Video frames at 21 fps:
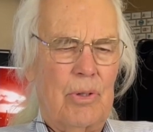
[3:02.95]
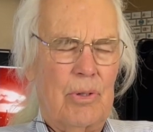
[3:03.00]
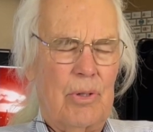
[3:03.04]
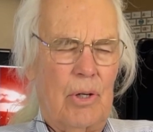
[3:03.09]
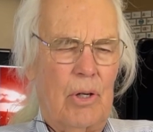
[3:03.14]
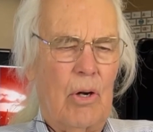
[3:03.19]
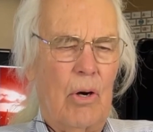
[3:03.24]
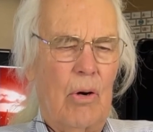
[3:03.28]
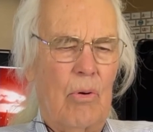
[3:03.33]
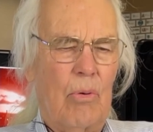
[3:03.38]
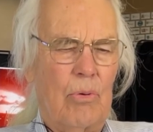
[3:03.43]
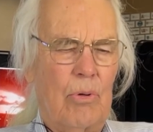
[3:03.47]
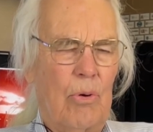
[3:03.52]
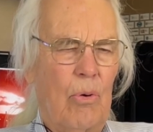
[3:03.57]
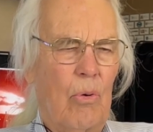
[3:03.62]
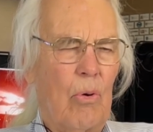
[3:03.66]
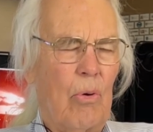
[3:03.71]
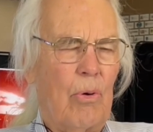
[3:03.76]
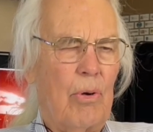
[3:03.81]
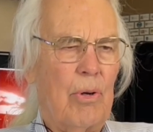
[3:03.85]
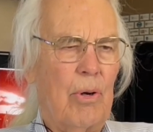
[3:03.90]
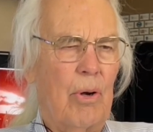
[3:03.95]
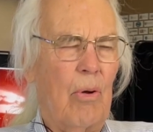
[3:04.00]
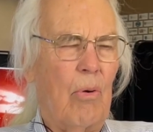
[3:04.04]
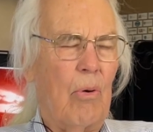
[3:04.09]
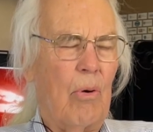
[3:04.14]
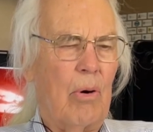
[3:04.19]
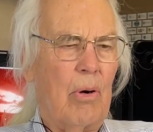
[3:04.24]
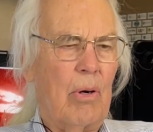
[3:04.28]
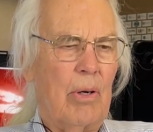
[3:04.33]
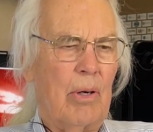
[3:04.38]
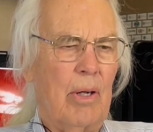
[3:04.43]
go door to
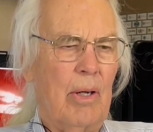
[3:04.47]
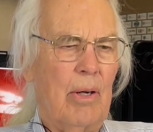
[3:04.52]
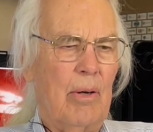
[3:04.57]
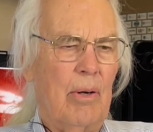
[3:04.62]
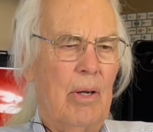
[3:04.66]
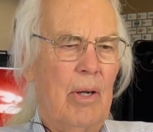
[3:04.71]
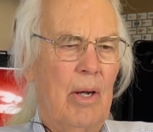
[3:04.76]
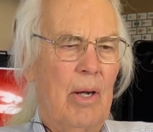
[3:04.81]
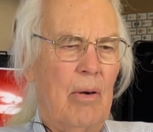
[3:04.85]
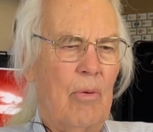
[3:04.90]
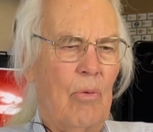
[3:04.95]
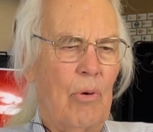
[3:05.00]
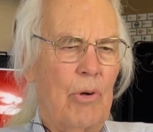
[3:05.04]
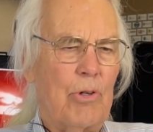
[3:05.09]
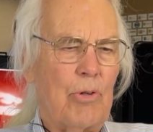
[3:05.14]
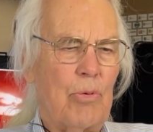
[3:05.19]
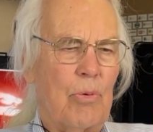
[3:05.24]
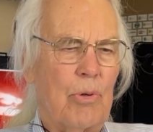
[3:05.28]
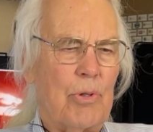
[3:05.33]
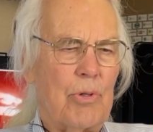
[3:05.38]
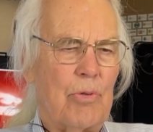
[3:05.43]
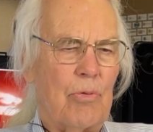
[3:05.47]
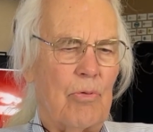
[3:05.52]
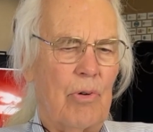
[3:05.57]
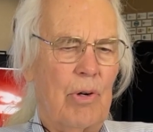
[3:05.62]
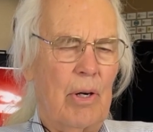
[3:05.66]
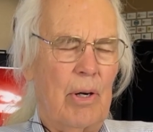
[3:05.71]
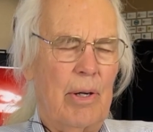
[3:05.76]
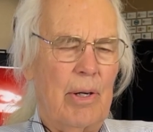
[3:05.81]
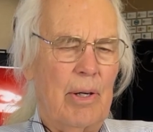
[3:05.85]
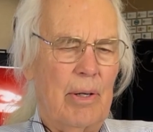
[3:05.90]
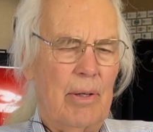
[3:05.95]
door, which was
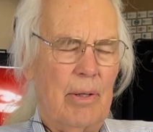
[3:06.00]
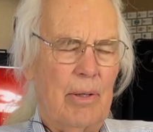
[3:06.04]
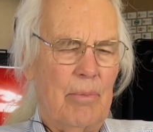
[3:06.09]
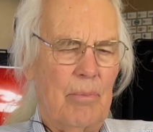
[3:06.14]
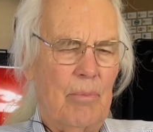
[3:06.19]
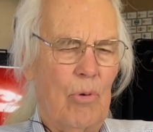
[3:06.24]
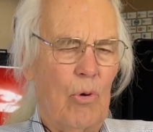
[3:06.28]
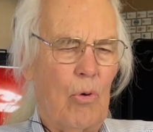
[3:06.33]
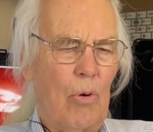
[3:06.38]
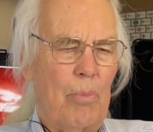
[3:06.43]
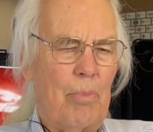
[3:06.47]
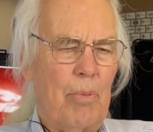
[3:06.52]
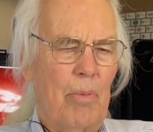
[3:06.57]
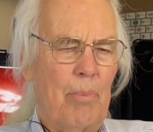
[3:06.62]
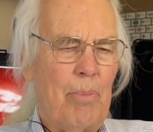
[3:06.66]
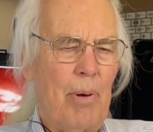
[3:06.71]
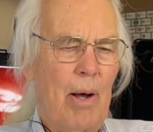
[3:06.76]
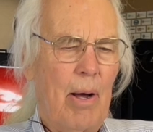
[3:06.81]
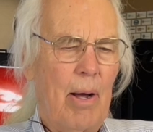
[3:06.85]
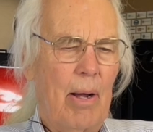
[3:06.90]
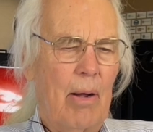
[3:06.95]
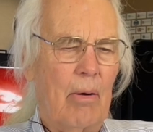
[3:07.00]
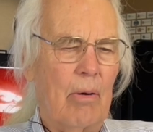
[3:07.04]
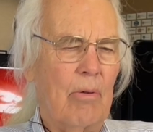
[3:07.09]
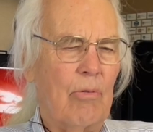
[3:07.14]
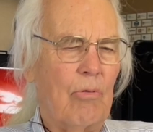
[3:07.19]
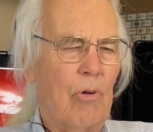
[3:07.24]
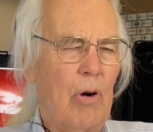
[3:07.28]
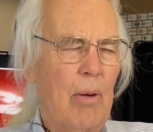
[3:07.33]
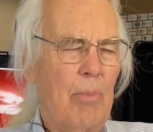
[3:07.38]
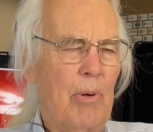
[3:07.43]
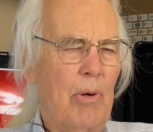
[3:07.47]
really more a pile
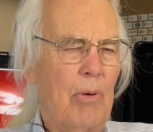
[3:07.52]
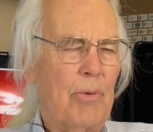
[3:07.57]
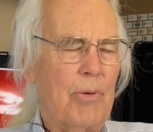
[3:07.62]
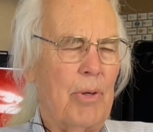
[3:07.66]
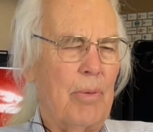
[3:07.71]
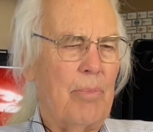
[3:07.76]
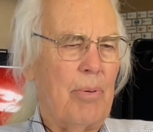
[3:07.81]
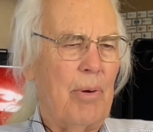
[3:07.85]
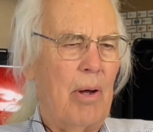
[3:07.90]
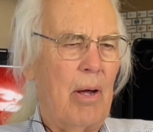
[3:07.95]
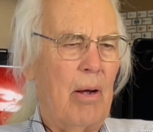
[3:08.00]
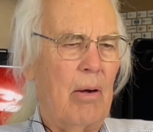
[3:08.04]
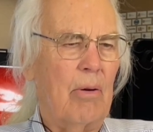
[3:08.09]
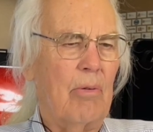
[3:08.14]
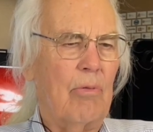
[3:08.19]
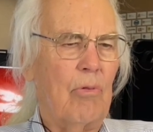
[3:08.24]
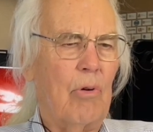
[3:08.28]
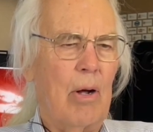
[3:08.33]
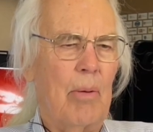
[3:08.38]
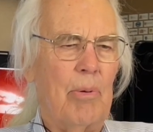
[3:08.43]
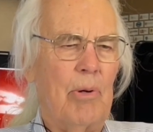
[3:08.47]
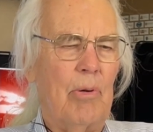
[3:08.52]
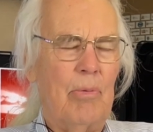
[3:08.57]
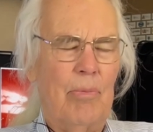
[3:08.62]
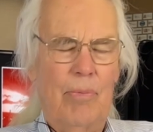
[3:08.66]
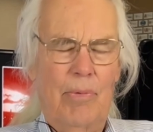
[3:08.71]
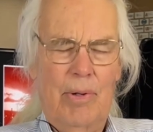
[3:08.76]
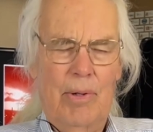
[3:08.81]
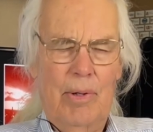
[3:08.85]
of rubble to pile of rubble.